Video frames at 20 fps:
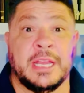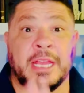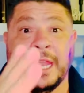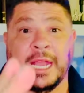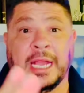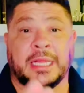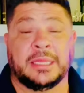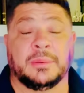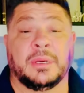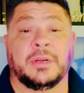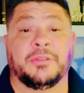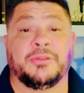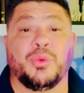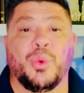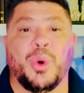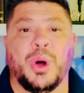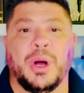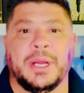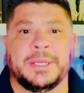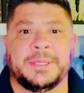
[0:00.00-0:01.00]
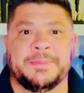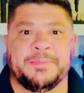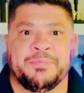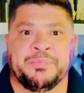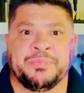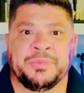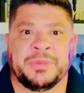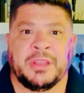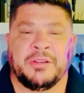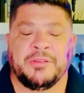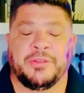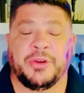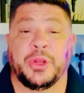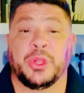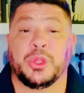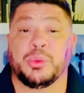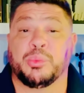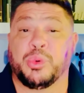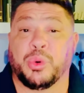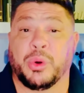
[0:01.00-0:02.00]
Hello everyone,
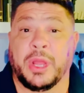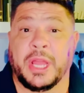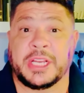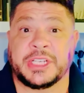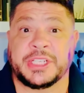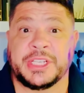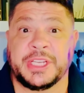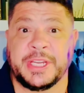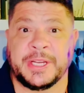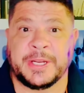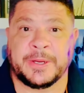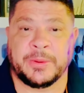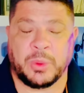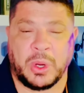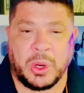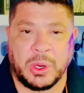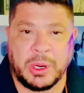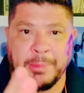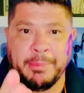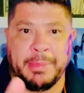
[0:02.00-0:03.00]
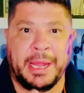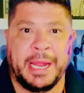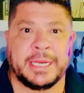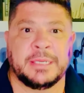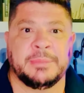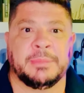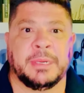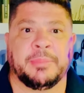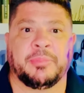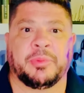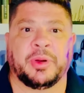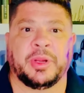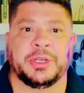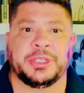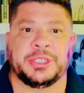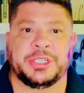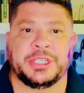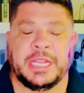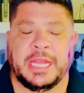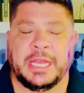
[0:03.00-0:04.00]
Fernando Perez here. Welcome back to my prayer
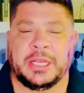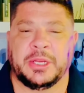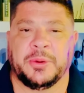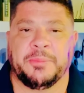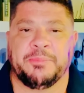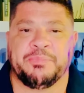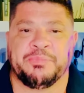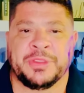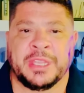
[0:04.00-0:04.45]
channel.